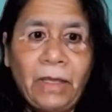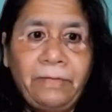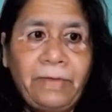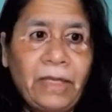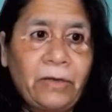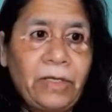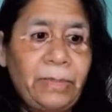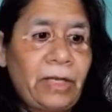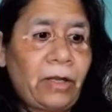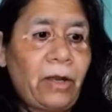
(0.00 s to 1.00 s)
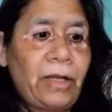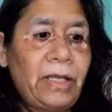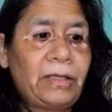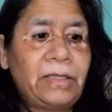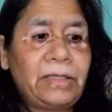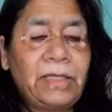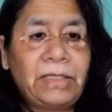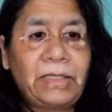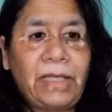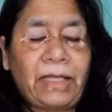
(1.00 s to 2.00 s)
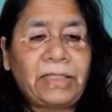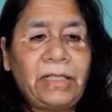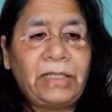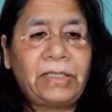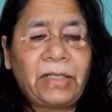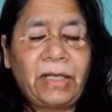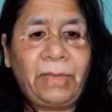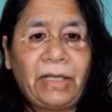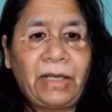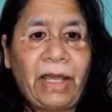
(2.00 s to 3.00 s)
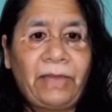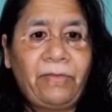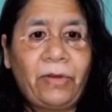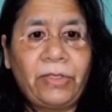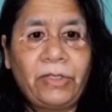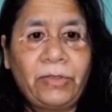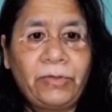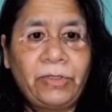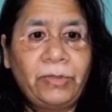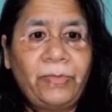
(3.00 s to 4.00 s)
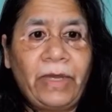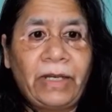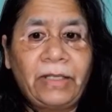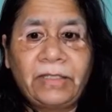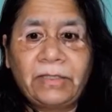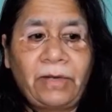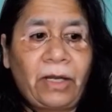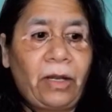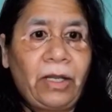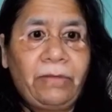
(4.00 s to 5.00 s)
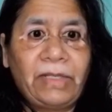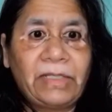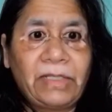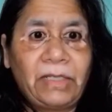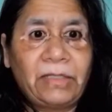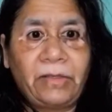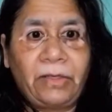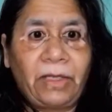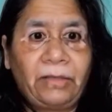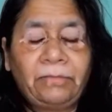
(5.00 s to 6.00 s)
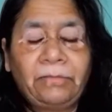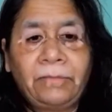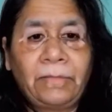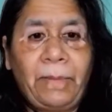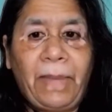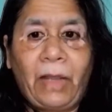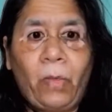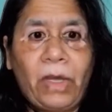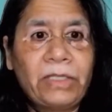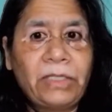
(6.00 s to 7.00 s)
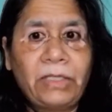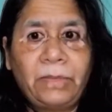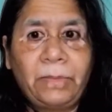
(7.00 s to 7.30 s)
We are going to be recording this. This is actually streaming live onto YouTube where this recording will sit. So you can come back, watch it.